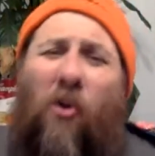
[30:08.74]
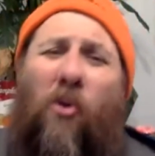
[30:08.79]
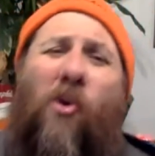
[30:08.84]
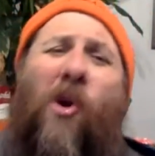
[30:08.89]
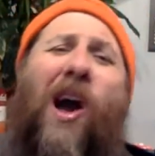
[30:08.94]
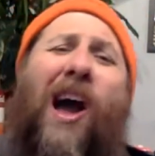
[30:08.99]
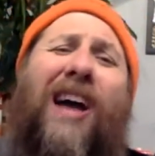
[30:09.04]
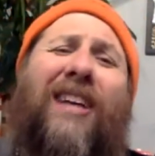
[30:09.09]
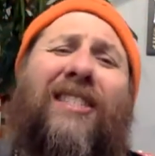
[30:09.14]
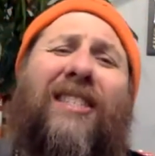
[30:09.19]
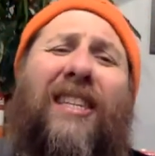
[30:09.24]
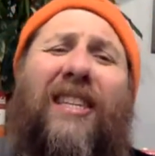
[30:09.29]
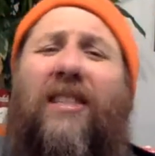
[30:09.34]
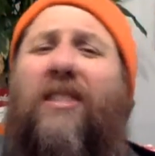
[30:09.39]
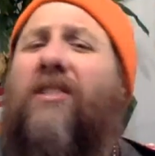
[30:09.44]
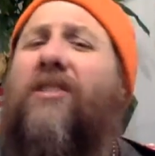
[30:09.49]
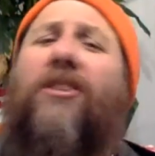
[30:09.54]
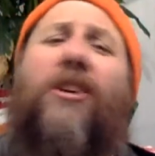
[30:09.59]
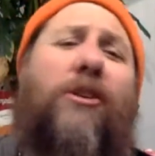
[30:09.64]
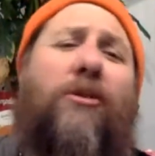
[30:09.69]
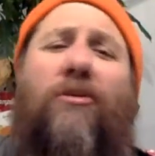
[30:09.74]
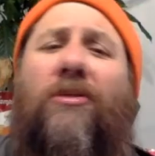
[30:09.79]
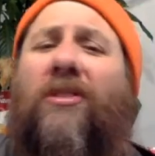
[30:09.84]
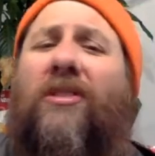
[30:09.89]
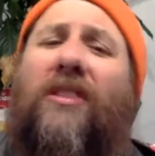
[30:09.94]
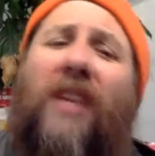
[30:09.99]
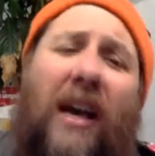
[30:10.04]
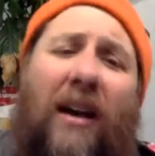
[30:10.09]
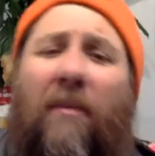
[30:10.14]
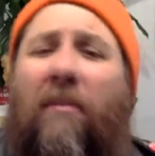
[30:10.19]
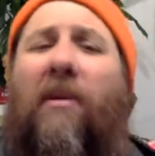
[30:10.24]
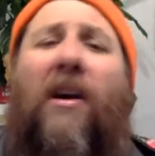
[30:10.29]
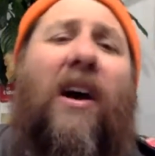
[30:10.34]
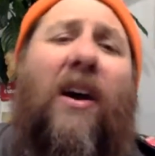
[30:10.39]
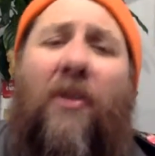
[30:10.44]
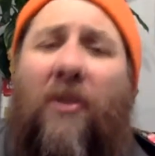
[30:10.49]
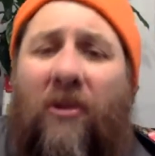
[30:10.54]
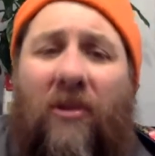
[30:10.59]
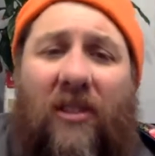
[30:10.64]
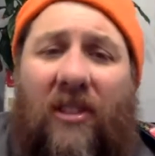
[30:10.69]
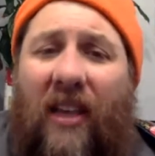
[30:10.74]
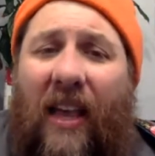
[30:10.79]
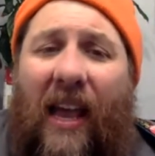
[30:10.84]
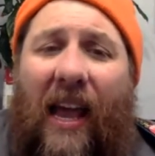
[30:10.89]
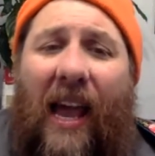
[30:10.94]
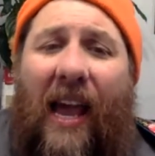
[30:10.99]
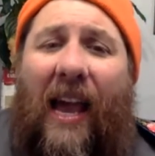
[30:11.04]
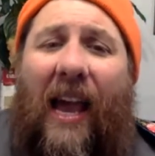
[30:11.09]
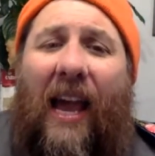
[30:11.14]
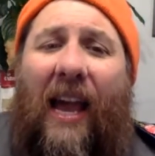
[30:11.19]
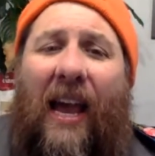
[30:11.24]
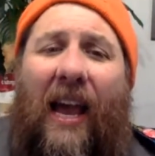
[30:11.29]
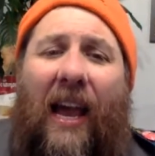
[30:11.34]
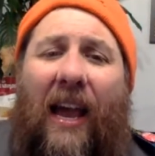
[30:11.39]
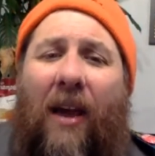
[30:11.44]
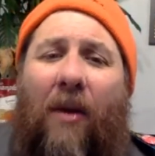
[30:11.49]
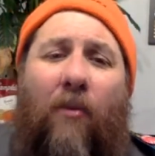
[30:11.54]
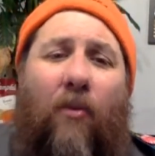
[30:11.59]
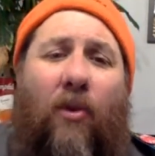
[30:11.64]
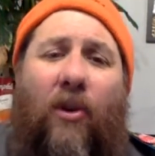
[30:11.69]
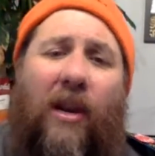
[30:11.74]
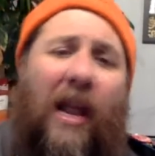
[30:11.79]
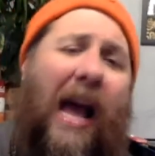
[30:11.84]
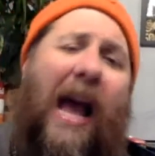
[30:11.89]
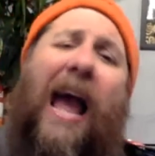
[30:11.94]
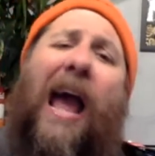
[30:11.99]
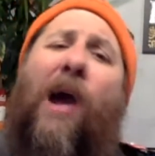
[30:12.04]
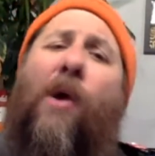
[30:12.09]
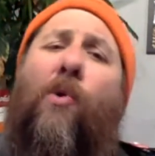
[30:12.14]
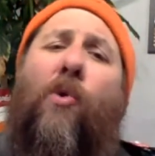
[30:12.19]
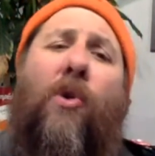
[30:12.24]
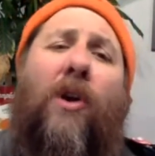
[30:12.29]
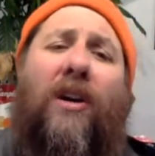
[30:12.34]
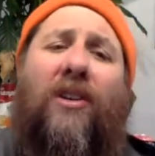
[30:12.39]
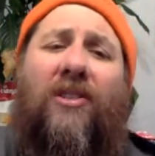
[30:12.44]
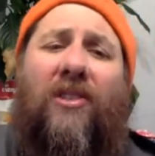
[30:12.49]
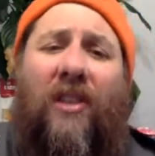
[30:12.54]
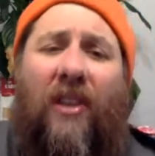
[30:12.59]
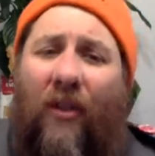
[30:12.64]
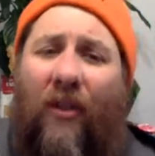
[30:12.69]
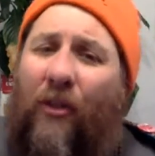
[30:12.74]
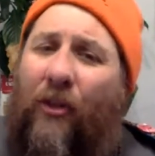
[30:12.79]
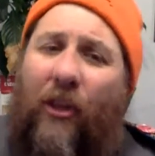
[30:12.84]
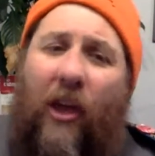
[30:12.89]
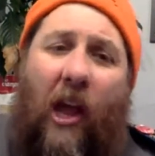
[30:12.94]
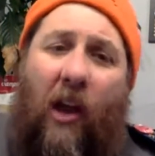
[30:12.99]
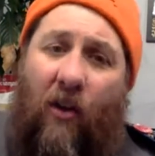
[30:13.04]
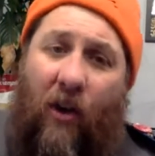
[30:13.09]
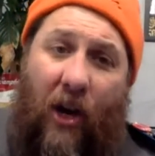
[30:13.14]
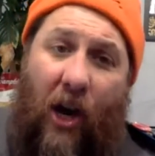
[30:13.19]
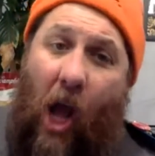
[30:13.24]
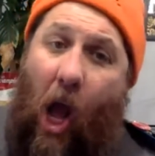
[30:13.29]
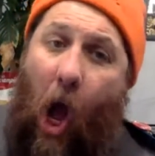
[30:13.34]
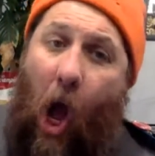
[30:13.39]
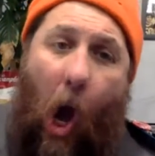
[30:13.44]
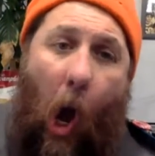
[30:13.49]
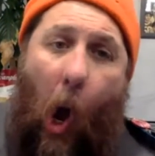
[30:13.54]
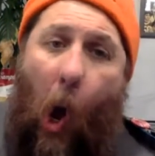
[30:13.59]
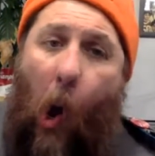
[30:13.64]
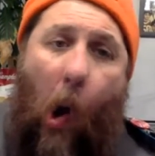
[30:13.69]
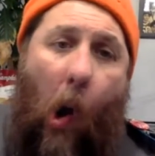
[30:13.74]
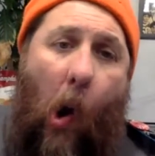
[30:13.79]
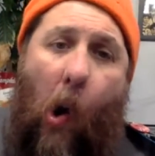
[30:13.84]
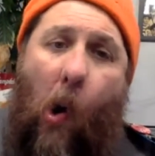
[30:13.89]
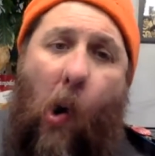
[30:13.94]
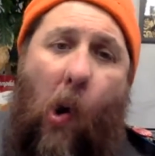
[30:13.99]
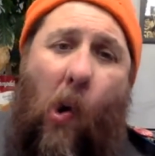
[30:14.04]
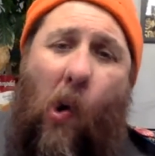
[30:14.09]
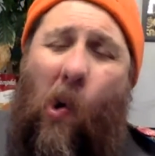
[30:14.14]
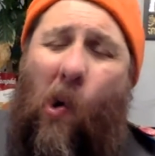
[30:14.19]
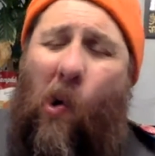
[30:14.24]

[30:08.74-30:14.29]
was it to some other time when I wasn't there at all?